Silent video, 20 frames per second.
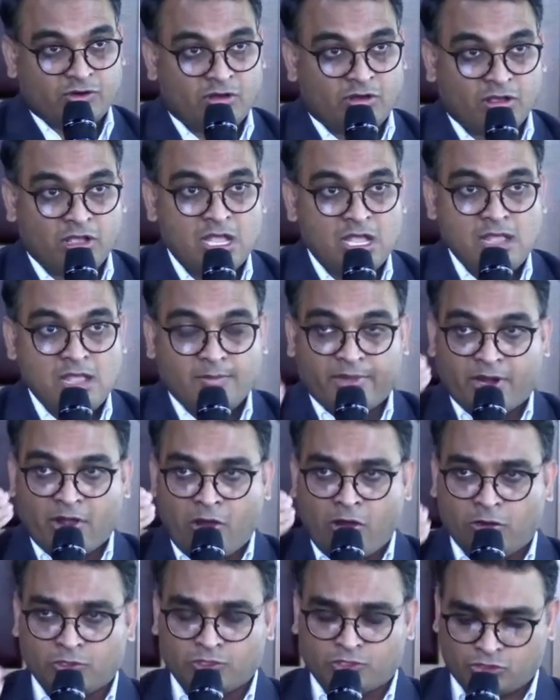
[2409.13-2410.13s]
wrong, but
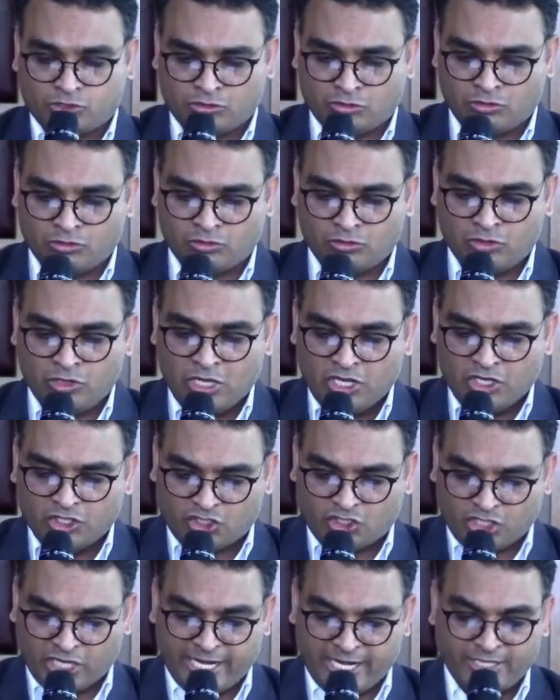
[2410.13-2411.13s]
also
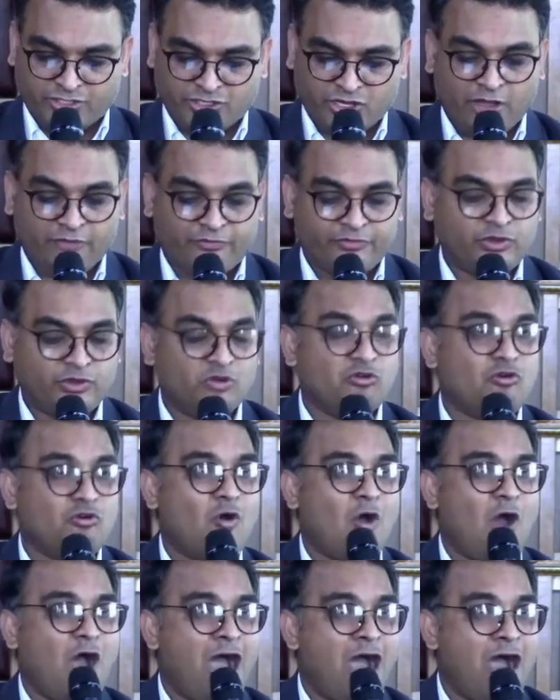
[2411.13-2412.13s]
change of your
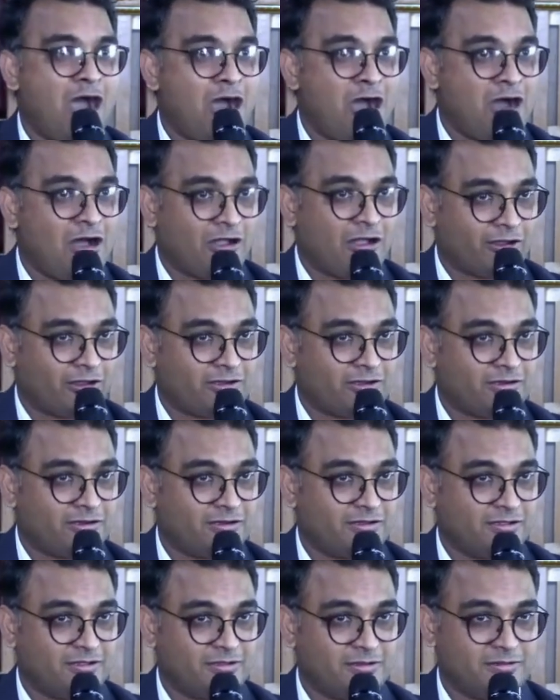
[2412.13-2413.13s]
heart
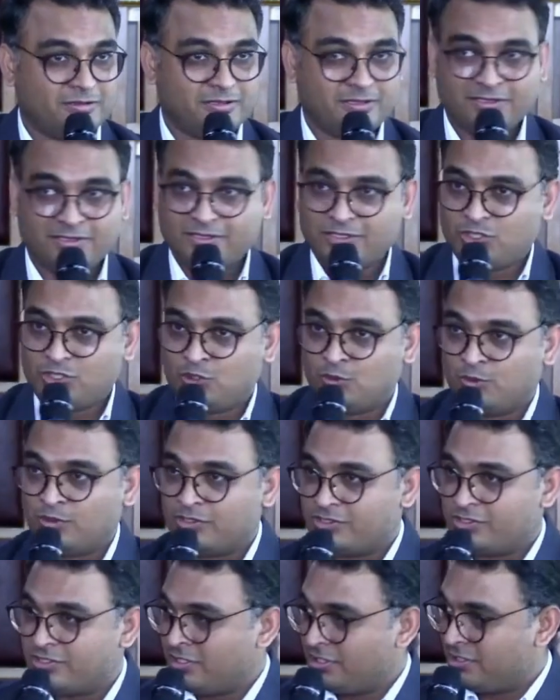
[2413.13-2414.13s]

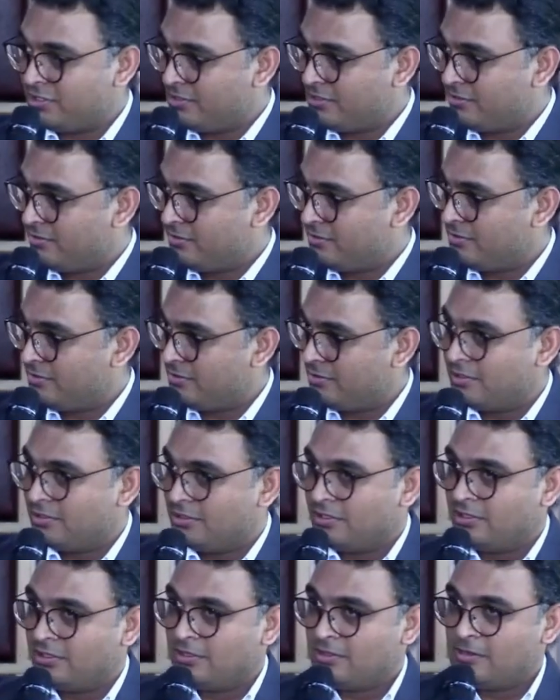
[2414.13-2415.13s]
towards it.
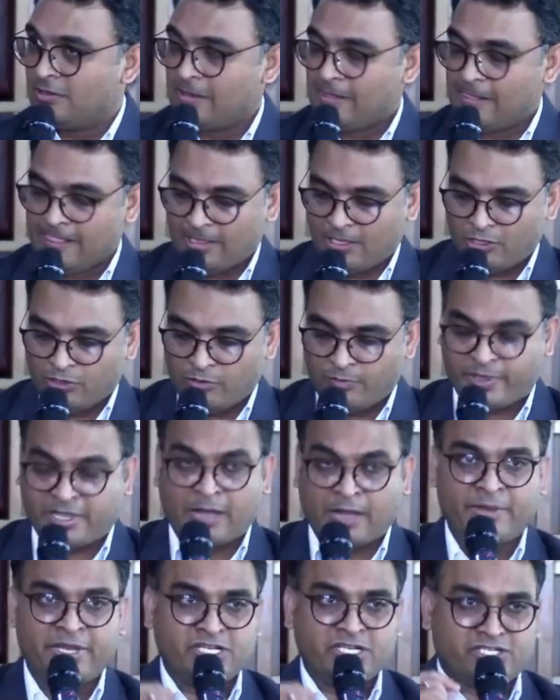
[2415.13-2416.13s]
You
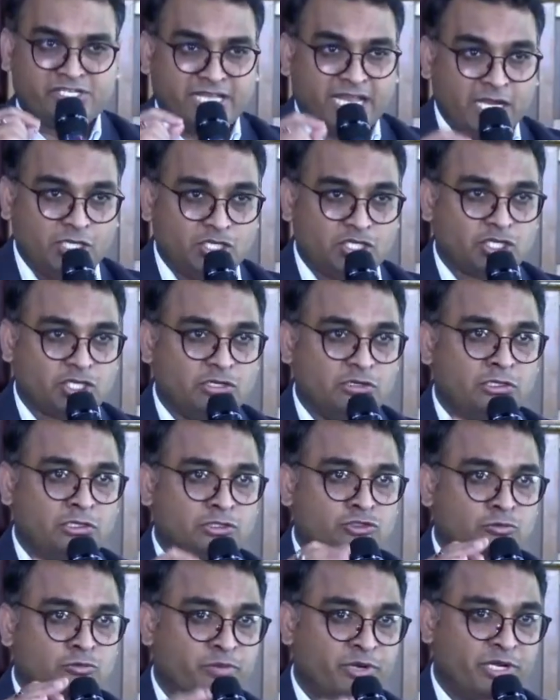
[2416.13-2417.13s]
become intentional
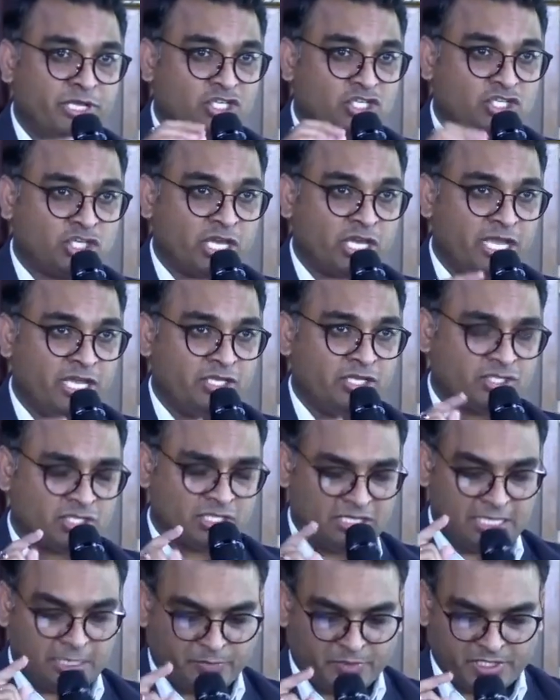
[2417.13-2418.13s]
to bring change
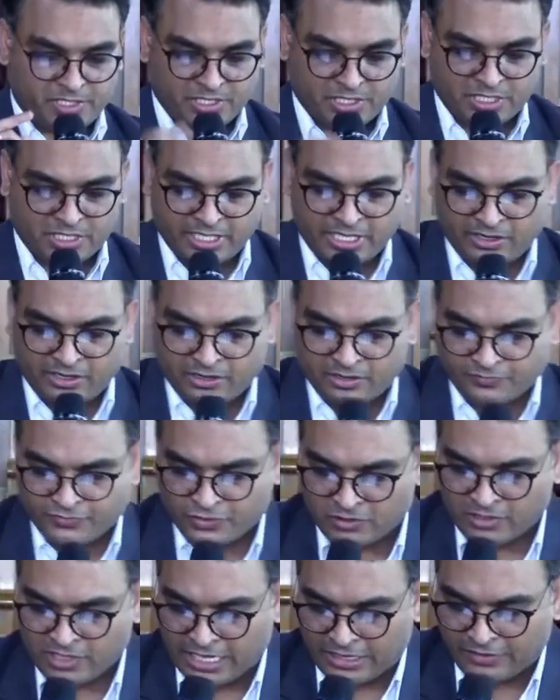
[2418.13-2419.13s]
in that particular area of
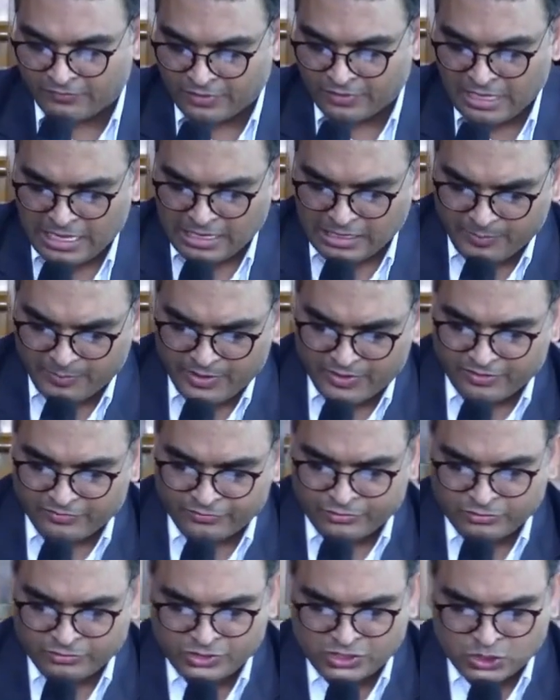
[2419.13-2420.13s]
your life. Let me run
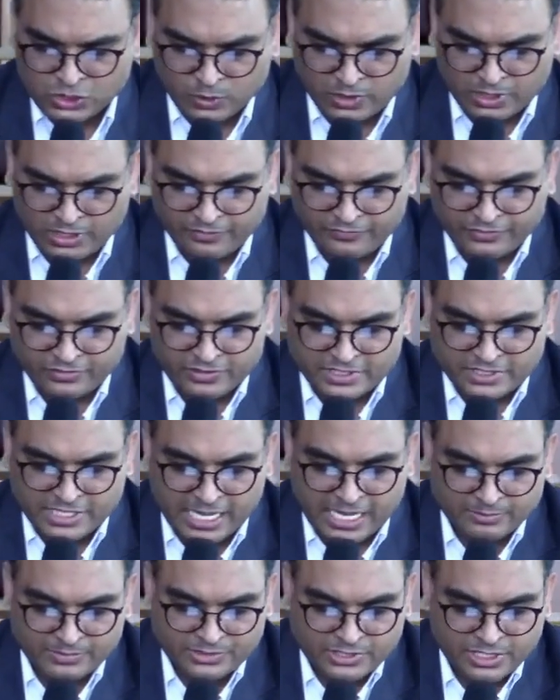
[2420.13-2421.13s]
through this quickly for the
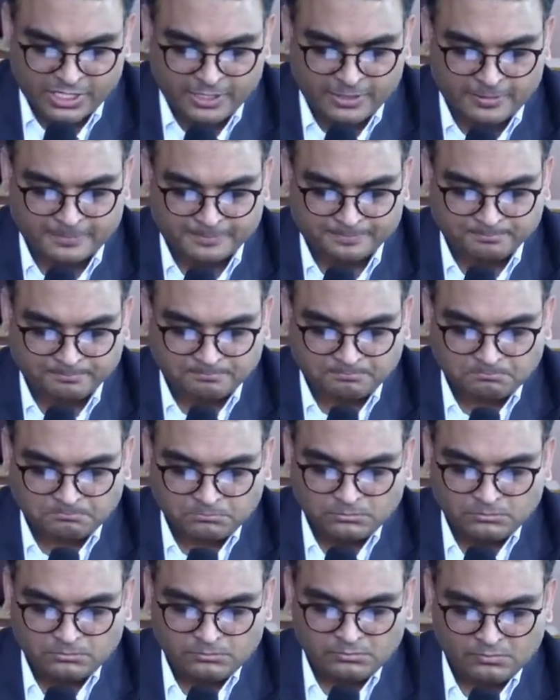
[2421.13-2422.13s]
time's sake.
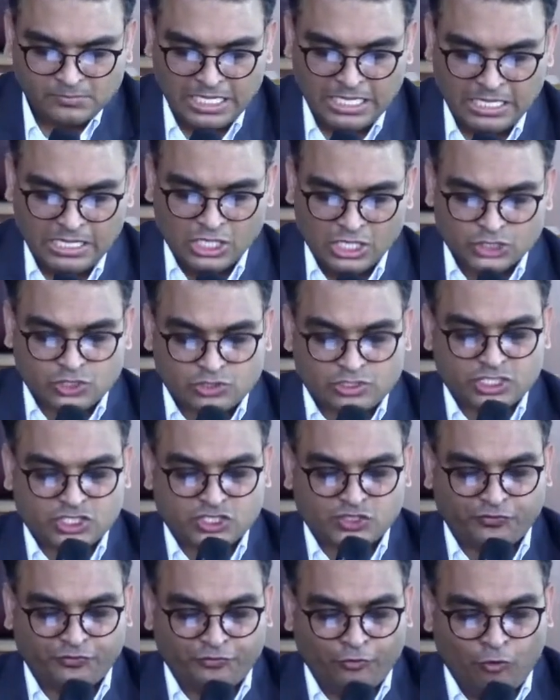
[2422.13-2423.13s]
So
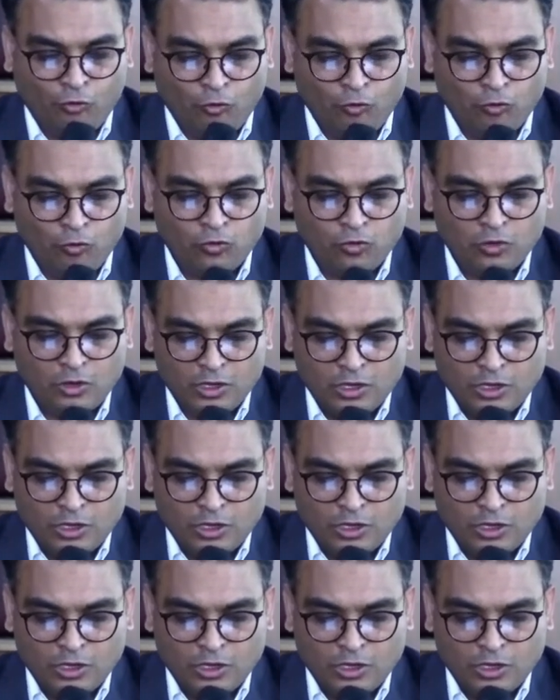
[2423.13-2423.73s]
there's four